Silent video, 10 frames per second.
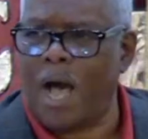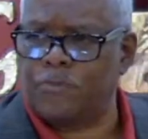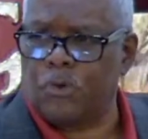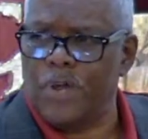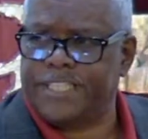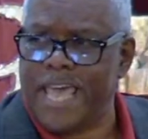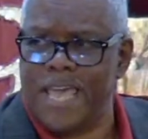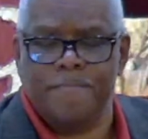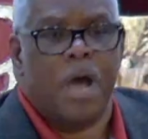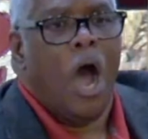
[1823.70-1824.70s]
to
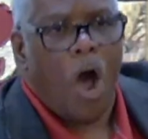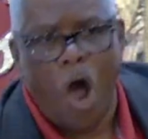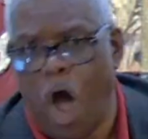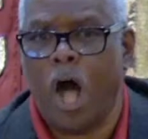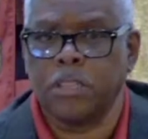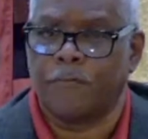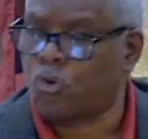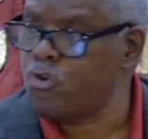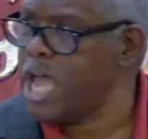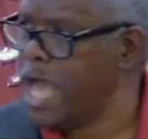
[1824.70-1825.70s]
redeem all of
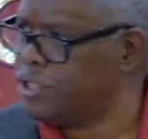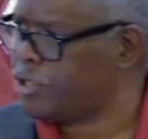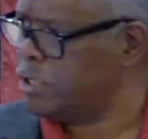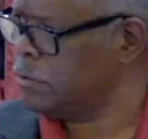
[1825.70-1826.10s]
creation.